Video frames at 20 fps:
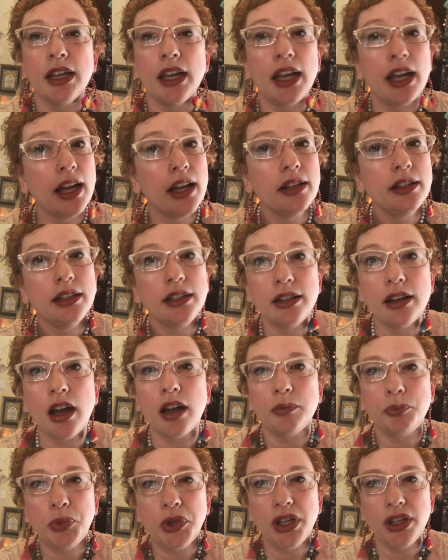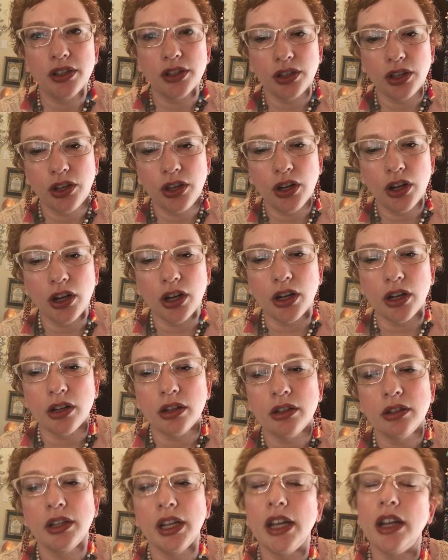and it not being a
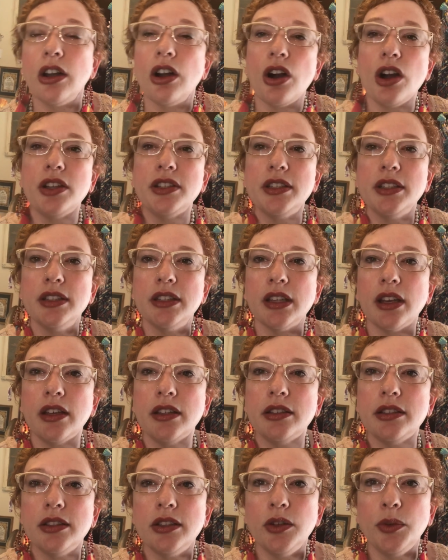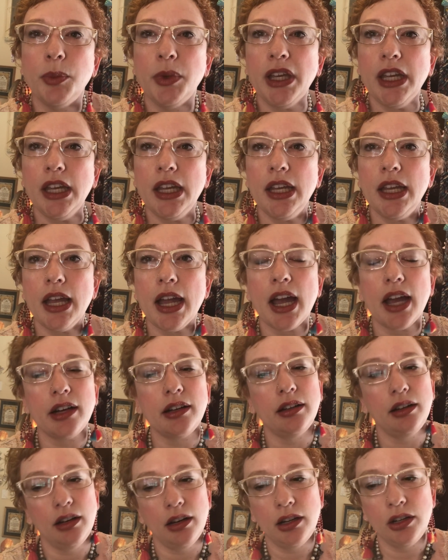cure, it causes us to be
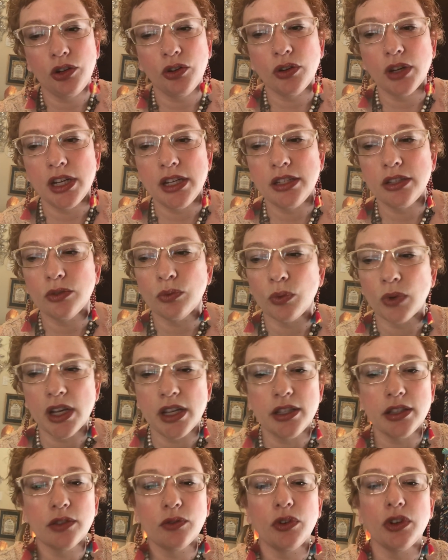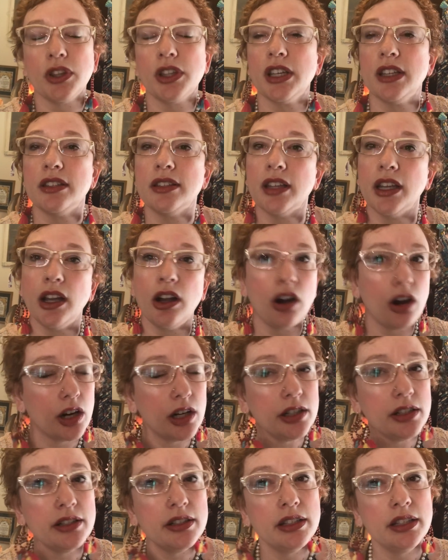at an increased risk for things like
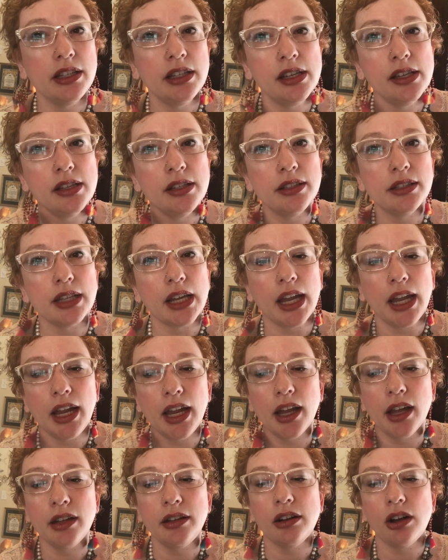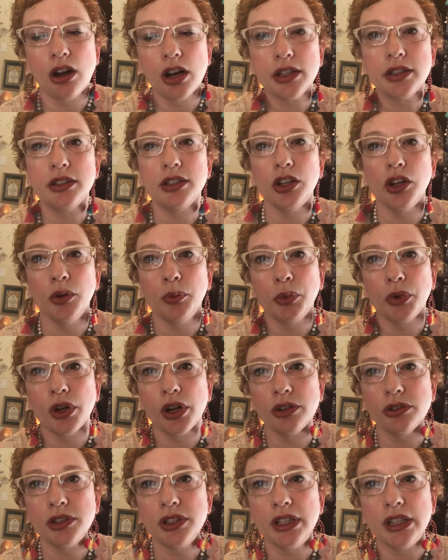heart disease and
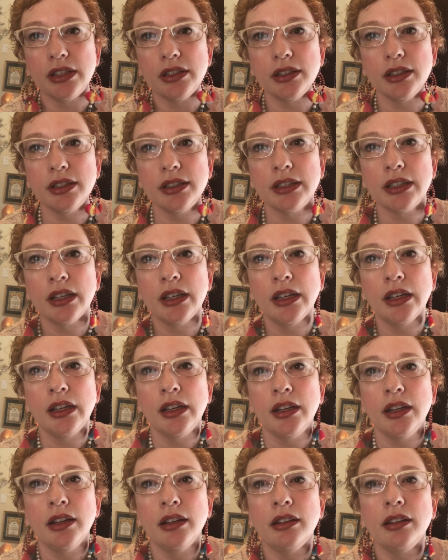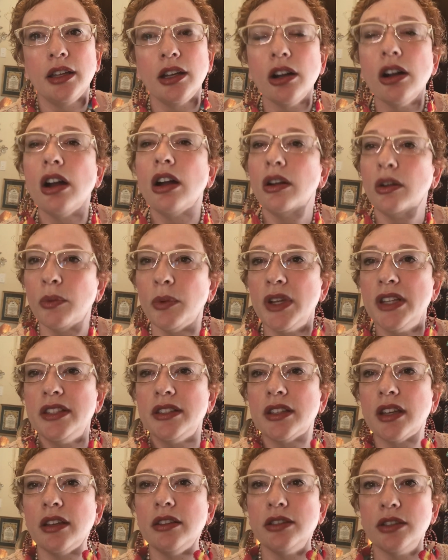osteoporosis. There are
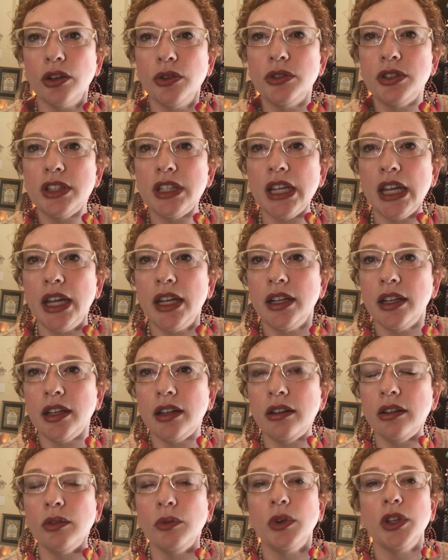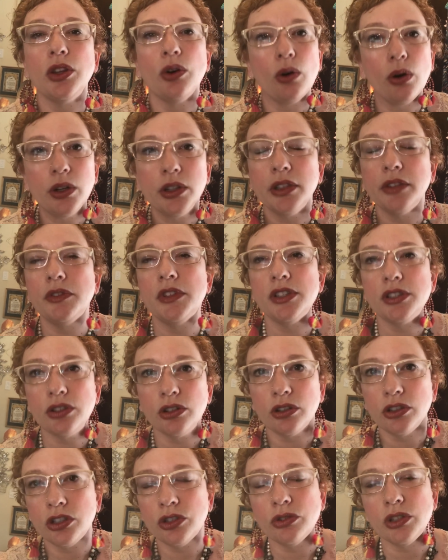risks associated with all of the
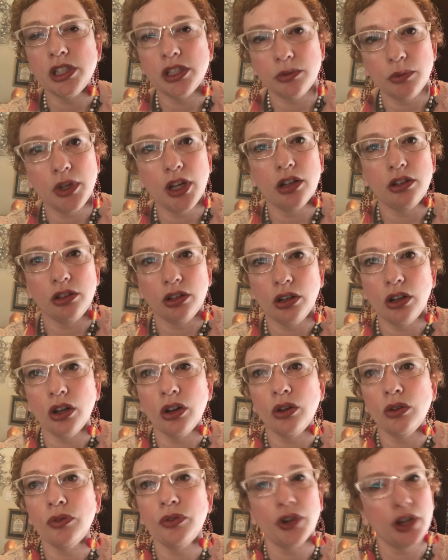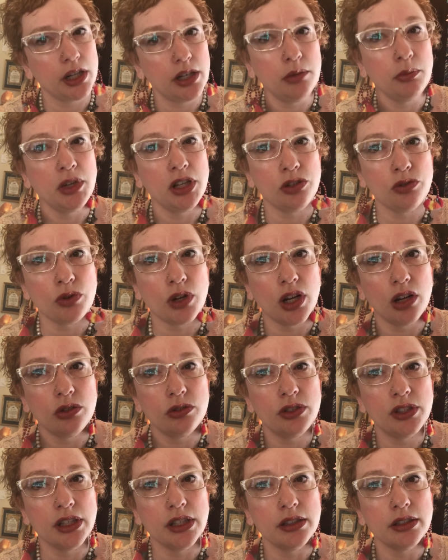surgeries we undergo for
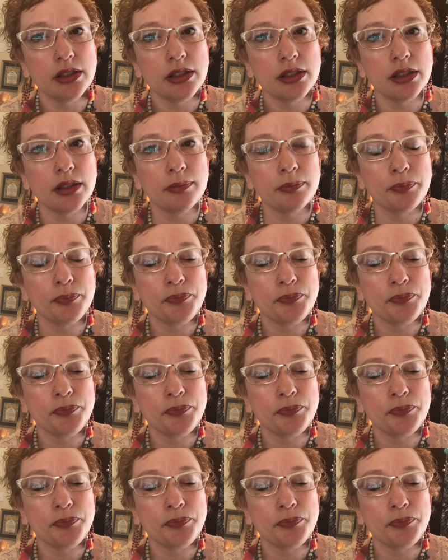endometriosis.